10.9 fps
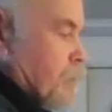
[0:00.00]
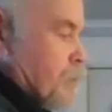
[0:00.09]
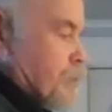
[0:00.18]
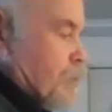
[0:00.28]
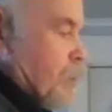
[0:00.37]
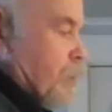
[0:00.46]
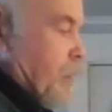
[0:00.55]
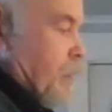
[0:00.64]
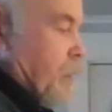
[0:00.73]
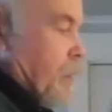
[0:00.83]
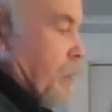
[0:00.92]
soil
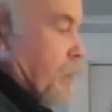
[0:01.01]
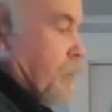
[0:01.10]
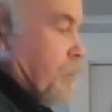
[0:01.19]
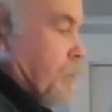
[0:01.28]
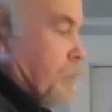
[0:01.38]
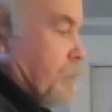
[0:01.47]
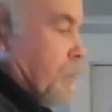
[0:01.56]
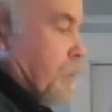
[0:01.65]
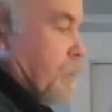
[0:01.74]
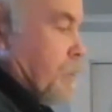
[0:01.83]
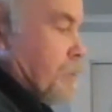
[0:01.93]
air in
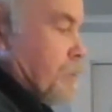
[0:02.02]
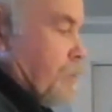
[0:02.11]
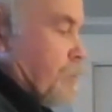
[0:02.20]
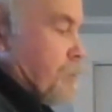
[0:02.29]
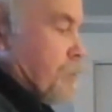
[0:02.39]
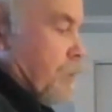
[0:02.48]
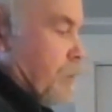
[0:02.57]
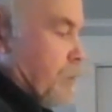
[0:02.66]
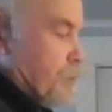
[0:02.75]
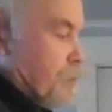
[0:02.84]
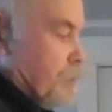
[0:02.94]
the surface
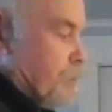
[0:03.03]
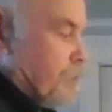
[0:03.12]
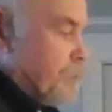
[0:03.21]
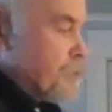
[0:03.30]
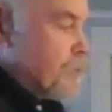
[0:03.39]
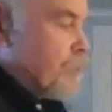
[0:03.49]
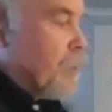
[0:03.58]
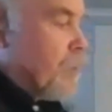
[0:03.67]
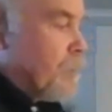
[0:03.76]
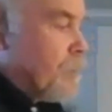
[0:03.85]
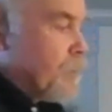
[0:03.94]
layers of the
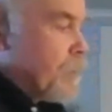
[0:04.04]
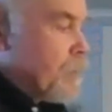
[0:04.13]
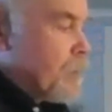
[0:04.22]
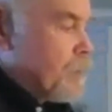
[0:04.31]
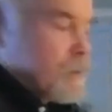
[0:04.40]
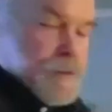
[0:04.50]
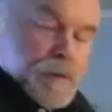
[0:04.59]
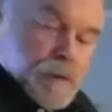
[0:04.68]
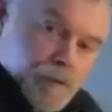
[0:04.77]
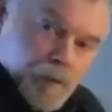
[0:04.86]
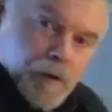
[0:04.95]
soil
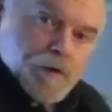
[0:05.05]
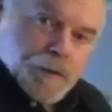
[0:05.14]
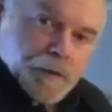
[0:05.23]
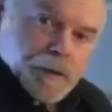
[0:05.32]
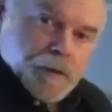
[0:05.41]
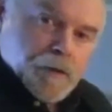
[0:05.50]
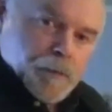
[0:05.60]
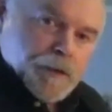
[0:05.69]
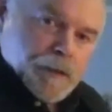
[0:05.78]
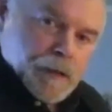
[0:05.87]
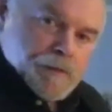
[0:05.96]
is largely
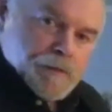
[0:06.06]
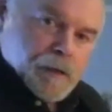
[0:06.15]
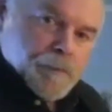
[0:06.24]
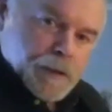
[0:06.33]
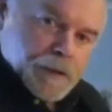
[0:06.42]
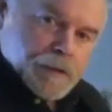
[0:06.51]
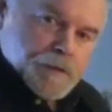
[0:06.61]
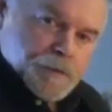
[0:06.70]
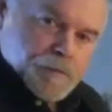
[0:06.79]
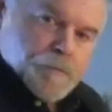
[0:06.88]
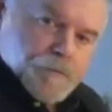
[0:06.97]
carbon dioxide
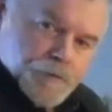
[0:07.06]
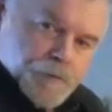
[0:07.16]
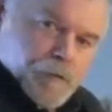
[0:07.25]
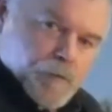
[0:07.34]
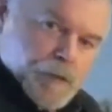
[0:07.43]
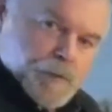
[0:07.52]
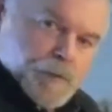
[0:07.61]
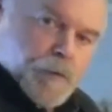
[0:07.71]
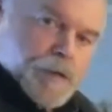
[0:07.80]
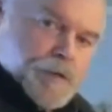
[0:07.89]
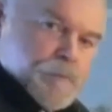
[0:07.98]
because of soil
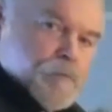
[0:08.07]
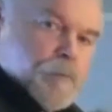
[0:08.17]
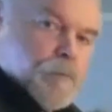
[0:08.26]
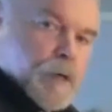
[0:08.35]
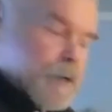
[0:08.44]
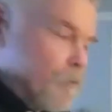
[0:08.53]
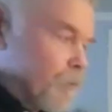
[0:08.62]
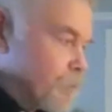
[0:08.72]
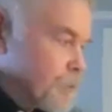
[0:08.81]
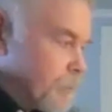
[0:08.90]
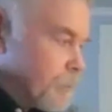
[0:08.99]
respiration from
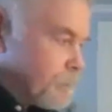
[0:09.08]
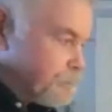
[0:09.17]
microbes.